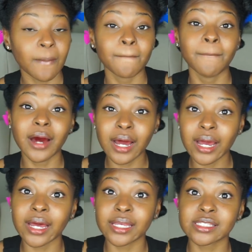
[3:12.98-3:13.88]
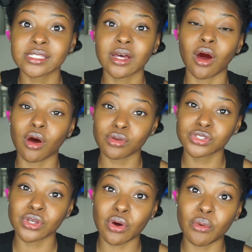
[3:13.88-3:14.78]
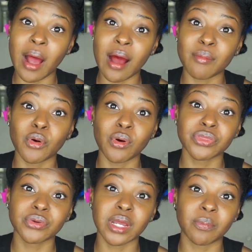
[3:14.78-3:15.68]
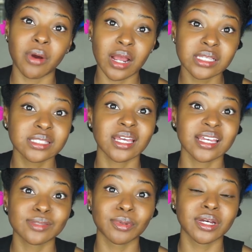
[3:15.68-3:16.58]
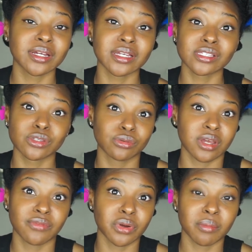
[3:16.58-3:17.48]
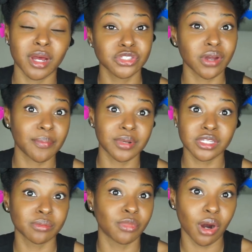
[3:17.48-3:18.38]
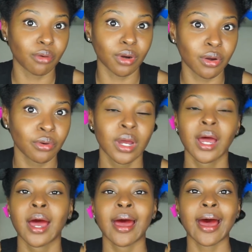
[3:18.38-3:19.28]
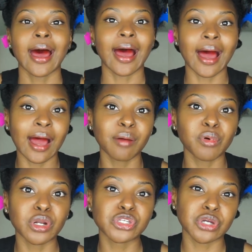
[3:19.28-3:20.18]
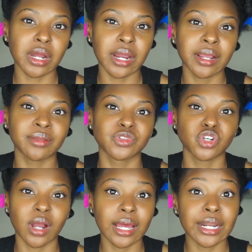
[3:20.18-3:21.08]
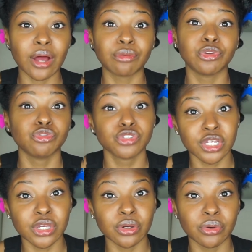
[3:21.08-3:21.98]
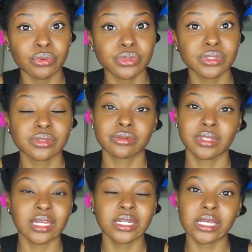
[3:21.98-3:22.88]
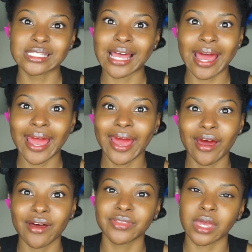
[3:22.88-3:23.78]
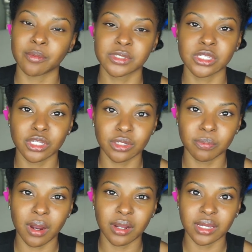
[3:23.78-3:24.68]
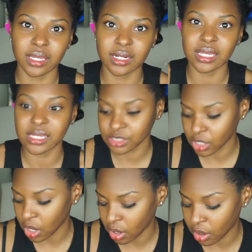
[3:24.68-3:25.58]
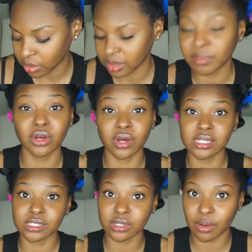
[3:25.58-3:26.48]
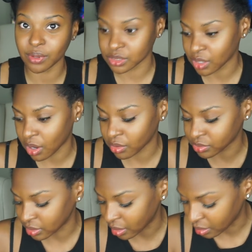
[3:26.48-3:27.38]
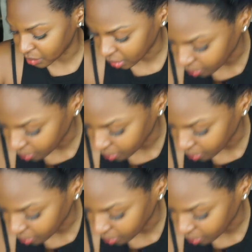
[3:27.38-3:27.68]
But also while I'm going through that process, because you never know, it might start happening tomorrow, I'm going to start trying out new gels that does not have that particular product in it. It's called, let me go ahead and tell y'all what it's called so y'all don't be